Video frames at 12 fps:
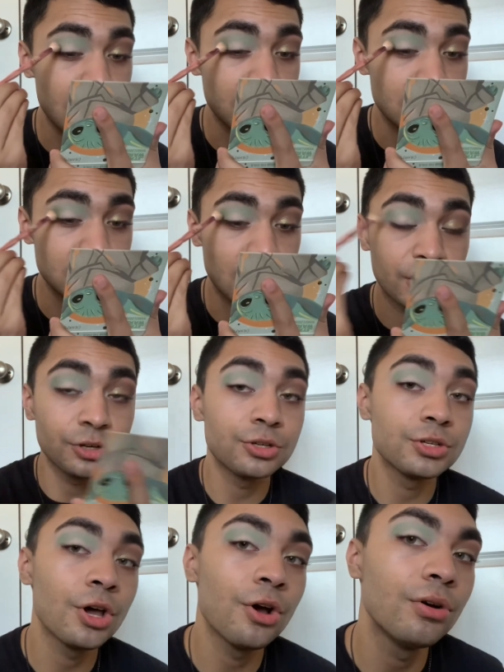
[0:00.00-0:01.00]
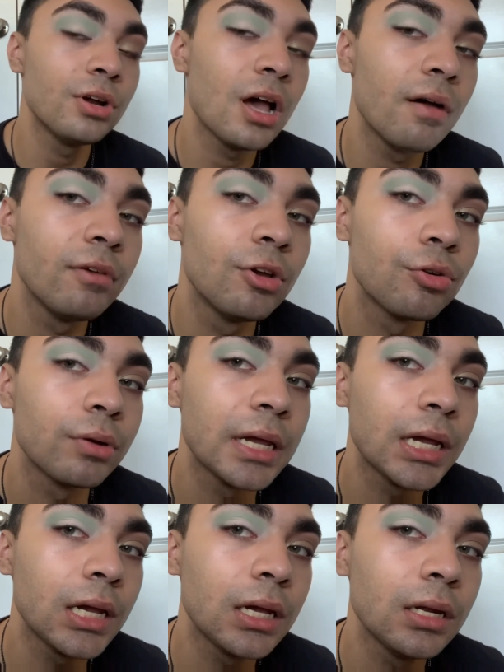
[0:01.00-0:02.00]
this undertone of
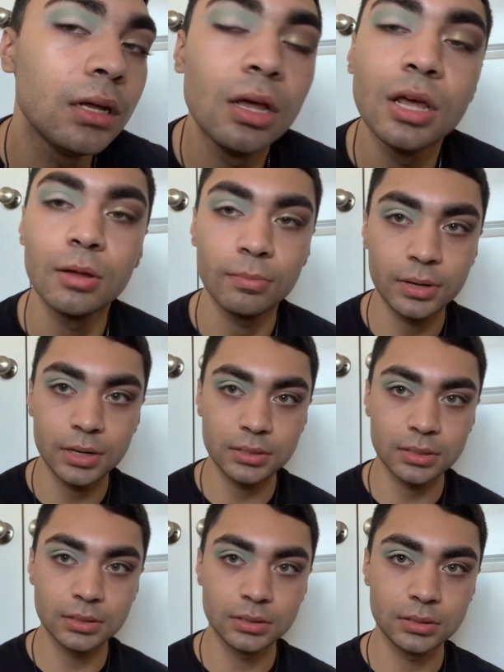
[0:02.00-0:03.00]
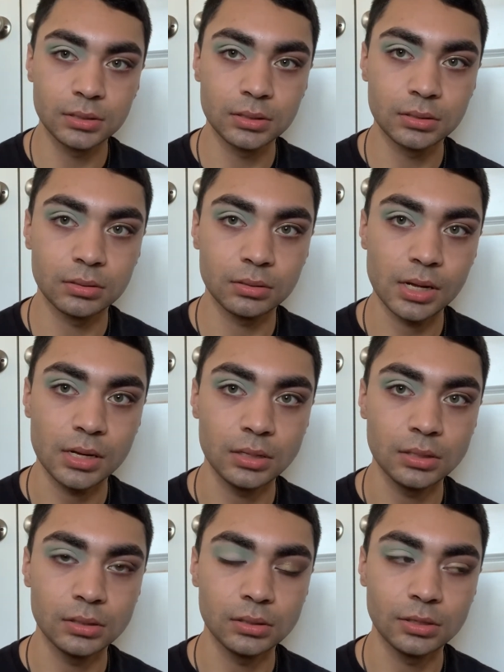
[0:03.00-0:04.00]
green because it's like
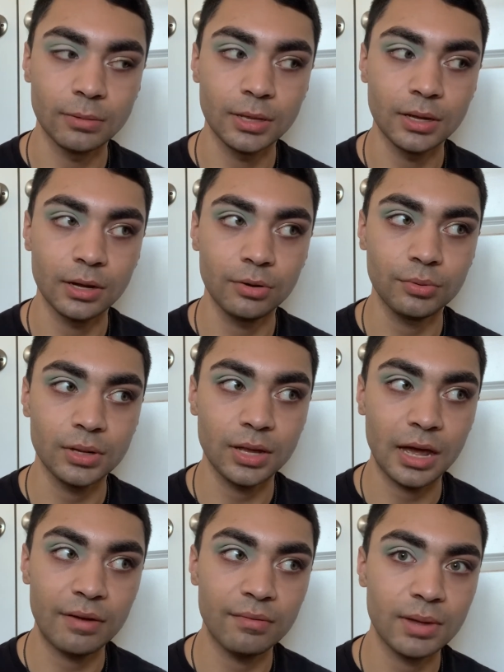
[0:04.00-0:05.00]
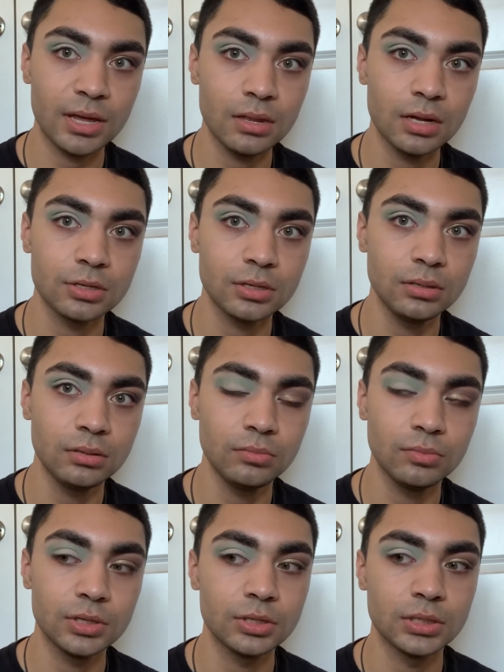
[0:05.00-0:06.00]
something I don't really have in my collection,
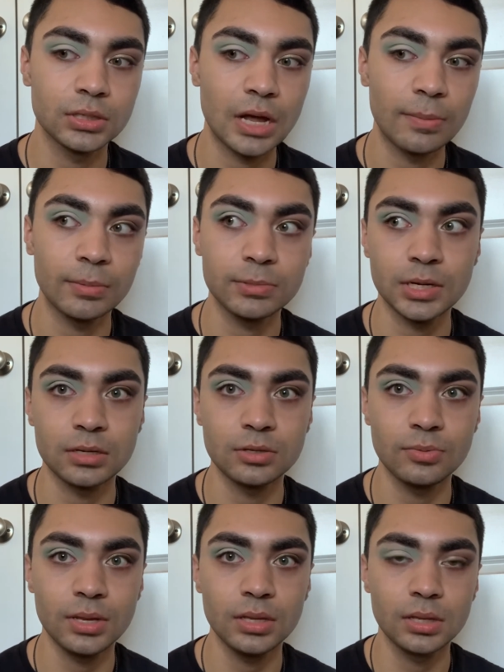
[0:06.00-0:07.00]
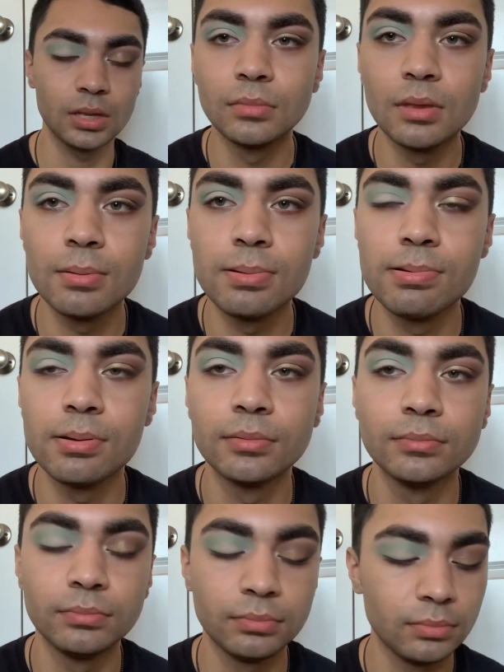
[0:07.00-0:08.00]
which I'm obsessed with.
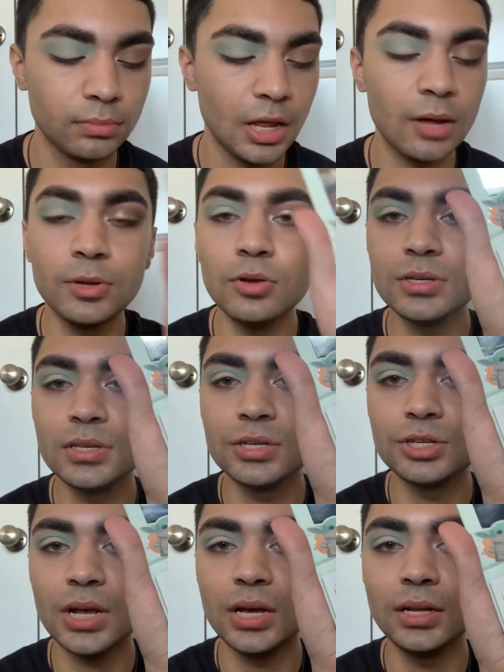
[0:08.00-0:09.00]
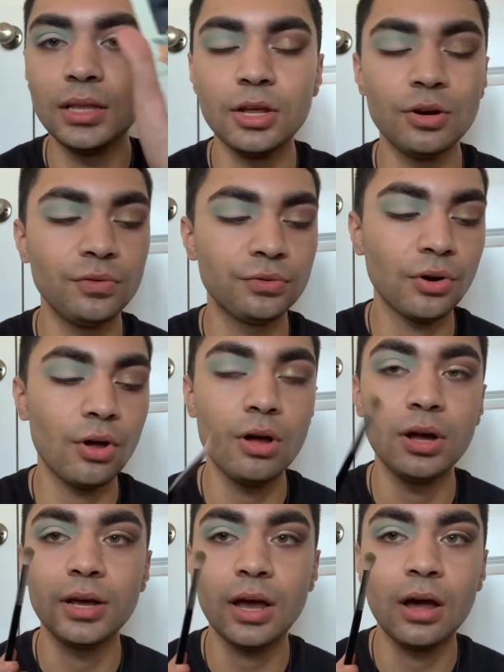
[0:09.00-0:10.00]
I'm gonna use the shade Little
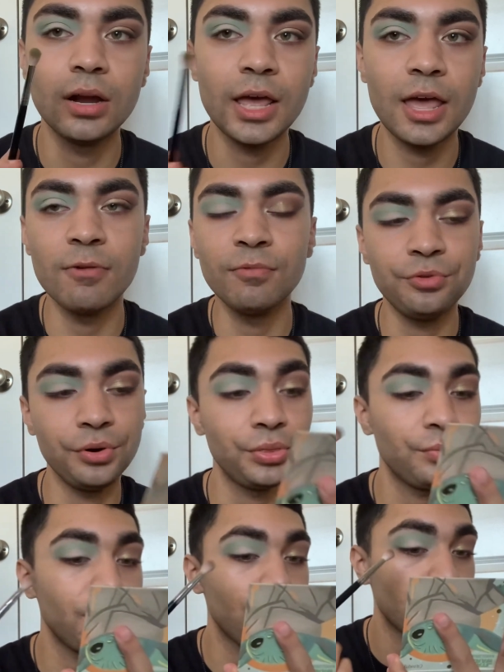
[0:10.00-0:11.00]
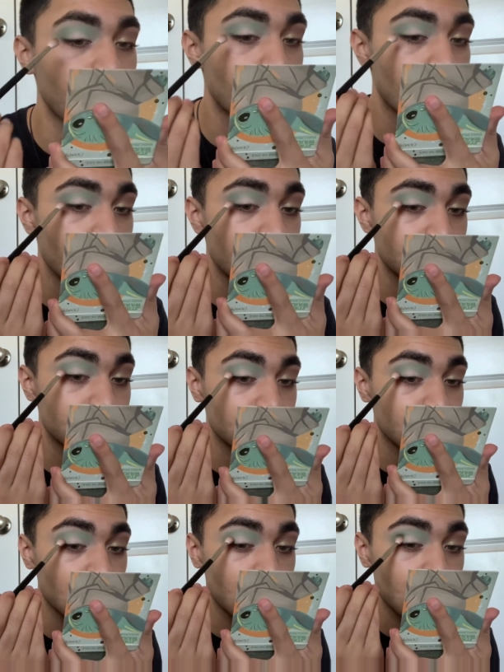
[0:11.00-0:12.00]
Frog on an M433 brush,
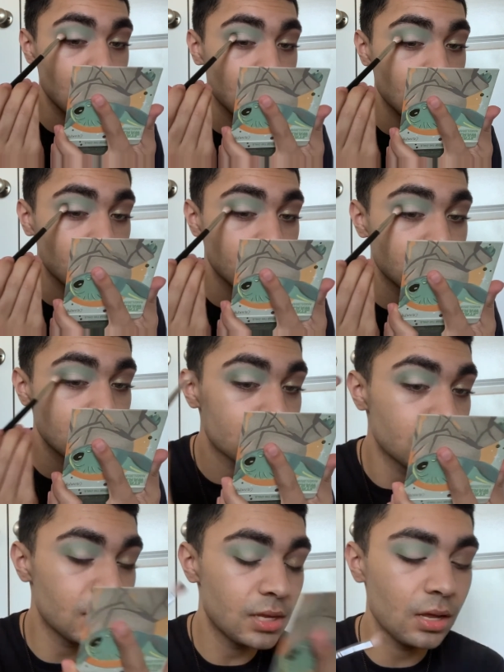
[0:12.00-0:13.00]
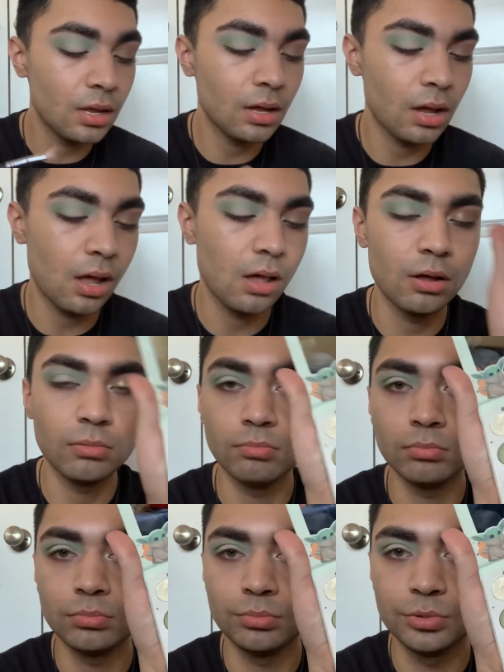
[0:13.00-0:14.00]
which is the
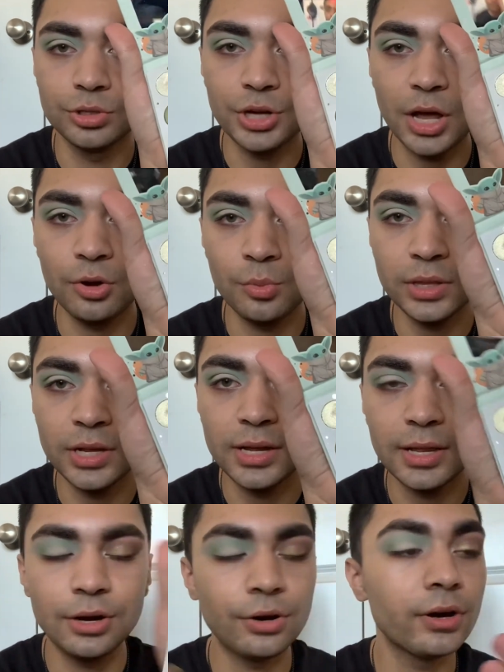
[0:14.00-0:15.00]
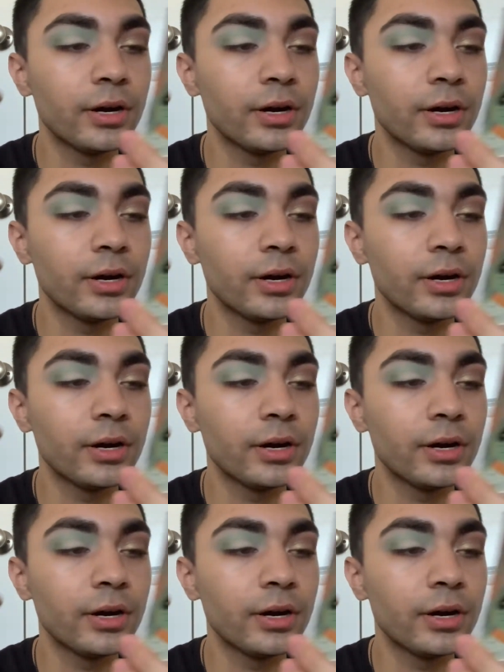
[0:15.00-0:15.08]
shadow with the glitter in